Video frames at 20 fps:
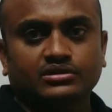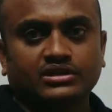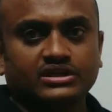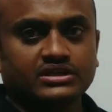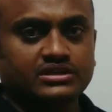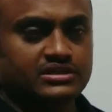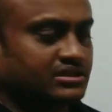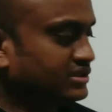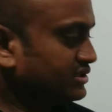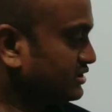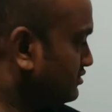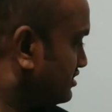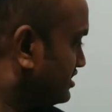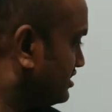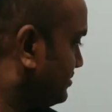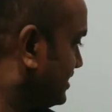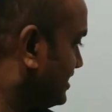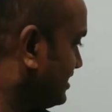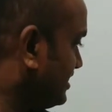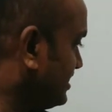Okay, so
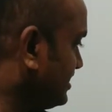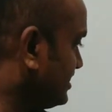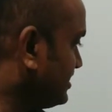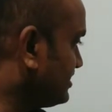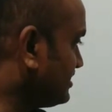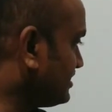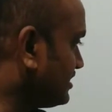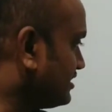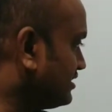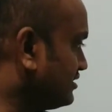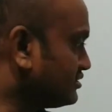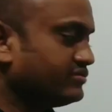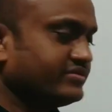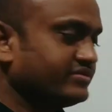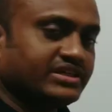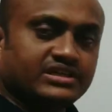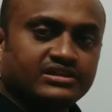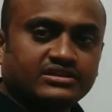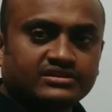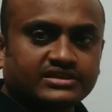similarly here
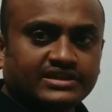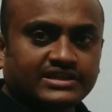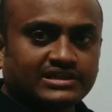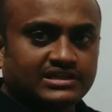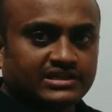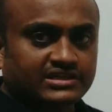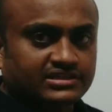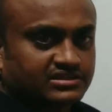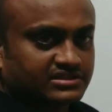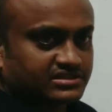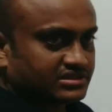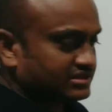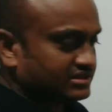also we can write like